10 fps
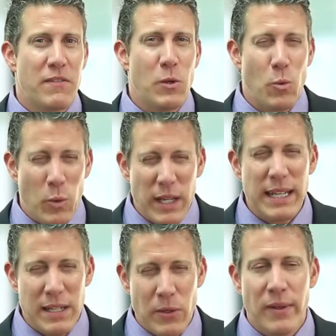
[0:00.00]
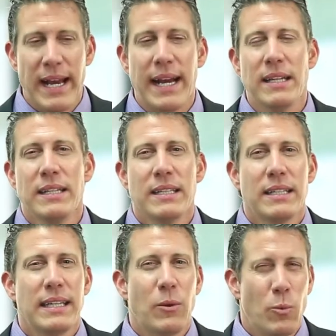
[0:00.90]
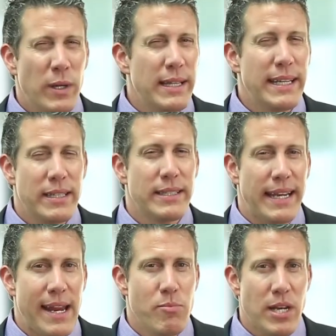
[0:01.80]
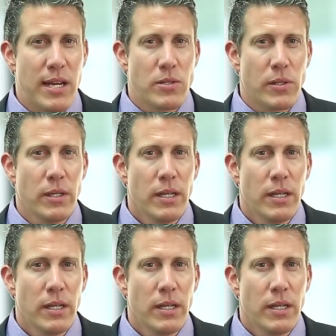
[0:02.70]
if you really do that, it really is a game changer.